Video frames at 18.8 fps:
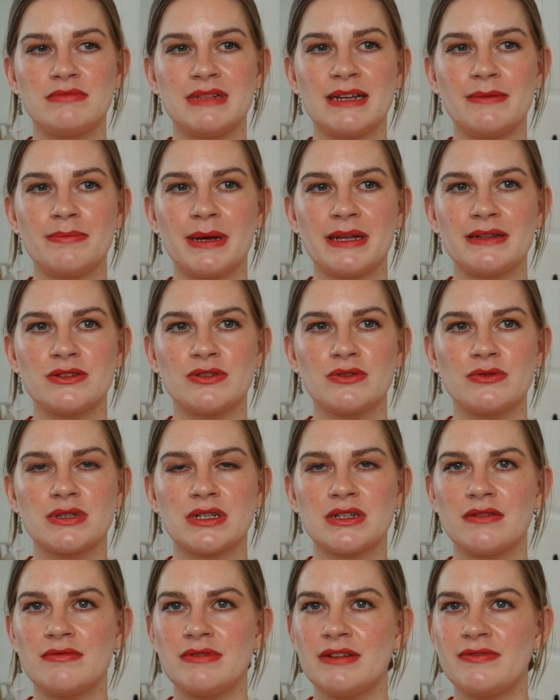Lip pencils, I
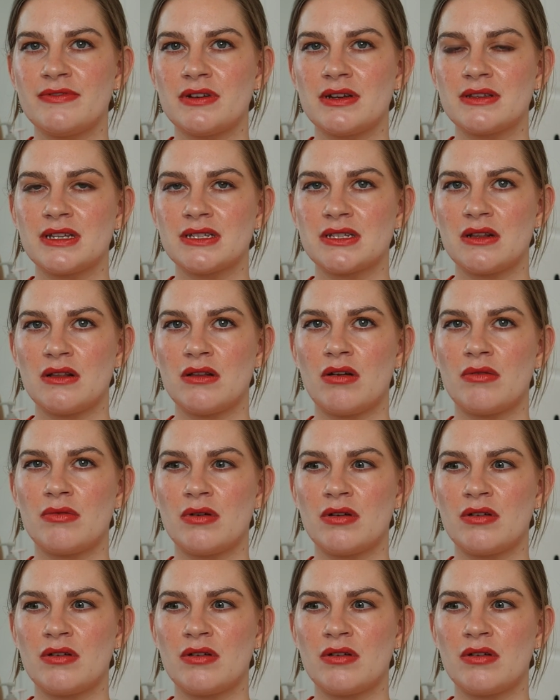don't really feel like there's a lot